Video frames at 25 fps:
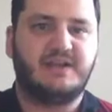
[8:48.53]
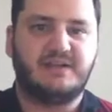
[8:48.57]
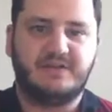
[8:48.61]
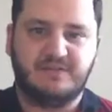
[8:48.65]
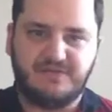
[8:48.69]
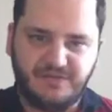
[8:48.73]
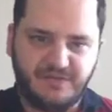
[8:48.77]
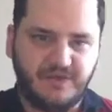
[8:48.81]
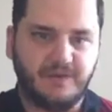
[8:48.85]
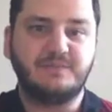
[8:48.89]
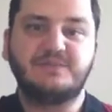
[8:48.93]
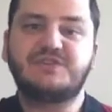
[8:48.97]

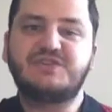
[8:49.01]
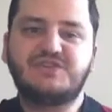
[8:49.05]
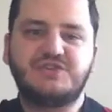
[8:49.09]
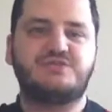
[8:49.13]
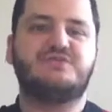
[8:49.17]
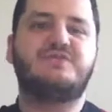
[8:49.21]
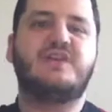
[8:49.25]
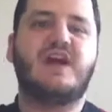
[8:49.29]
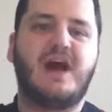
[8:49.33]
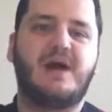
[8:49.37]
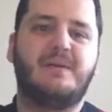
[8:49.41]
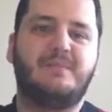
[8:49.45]
Films do
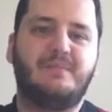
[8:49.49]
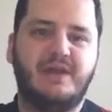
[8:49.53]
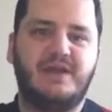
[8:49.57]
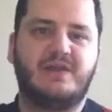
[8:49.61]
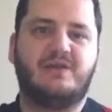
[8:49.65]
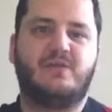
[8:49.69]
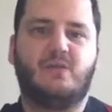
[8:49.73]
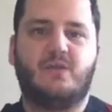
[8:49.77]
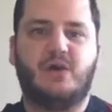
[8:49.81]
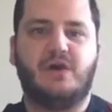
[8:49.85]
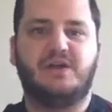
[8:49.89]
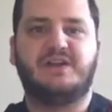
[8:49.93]
not
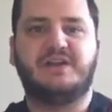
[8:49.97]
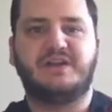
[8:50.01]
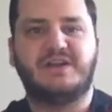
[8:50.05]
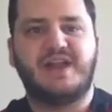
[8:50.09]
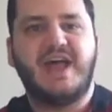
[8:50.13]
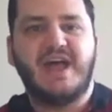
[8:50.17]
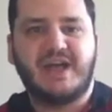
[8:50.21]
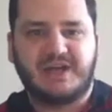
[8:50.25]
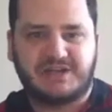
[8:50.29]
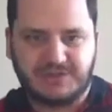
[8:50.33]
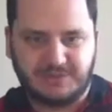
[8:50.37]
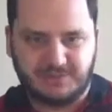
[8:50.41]
make one an
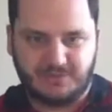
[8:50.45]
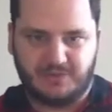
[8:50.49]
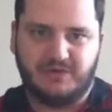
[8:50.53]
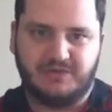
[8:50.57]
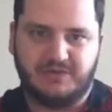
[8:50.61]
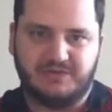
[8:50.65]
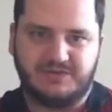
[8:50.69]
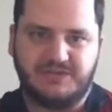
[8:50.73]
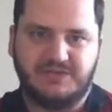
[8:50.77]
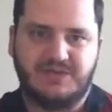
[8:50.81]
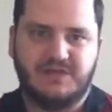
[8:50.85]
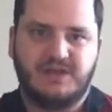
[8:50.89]

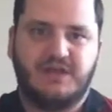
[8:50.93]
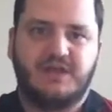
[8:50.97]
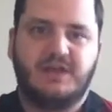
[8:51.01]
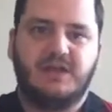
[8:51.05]
expert.